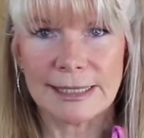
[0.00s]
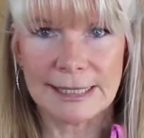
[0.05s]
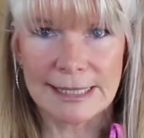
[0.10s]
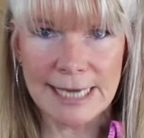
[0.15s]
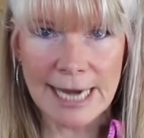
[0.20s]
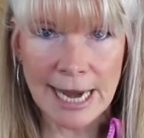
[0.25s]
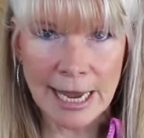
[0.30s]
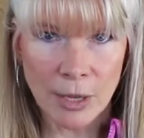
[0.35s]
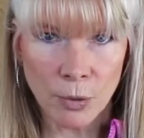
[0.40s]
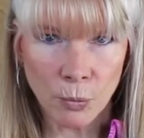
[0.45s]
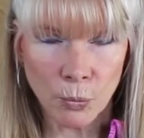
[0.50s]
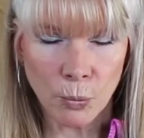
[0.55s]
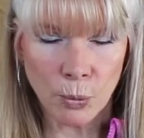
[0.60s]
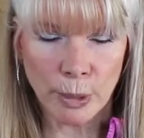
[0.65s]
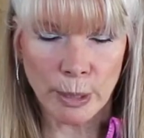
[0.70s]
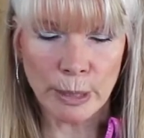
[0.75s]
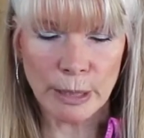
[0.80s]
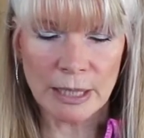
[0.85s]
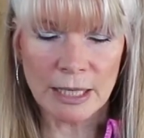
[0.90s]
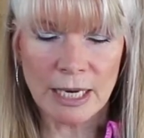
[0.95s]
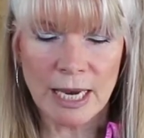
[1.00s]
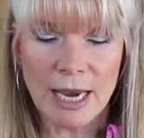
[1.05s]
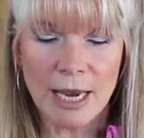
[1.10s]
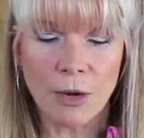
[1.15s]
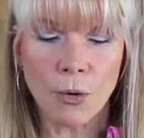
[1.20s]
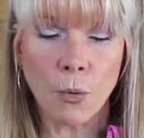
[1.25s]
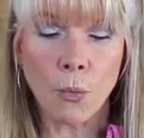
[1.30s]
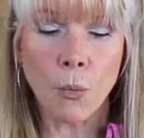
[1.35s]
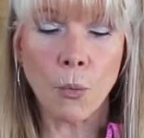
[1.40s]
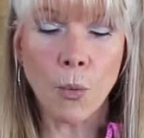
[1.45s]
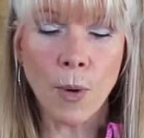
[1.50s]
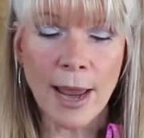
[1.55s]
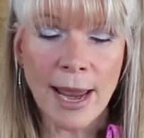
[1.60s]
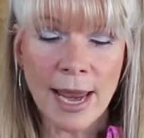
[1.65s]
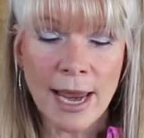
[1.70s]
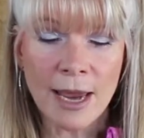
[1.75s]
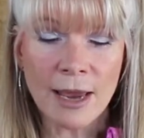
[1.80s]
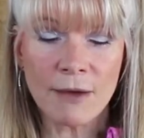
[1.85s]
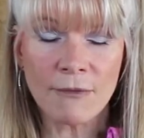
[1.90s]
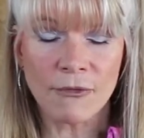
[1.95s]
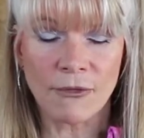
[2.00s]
downward and away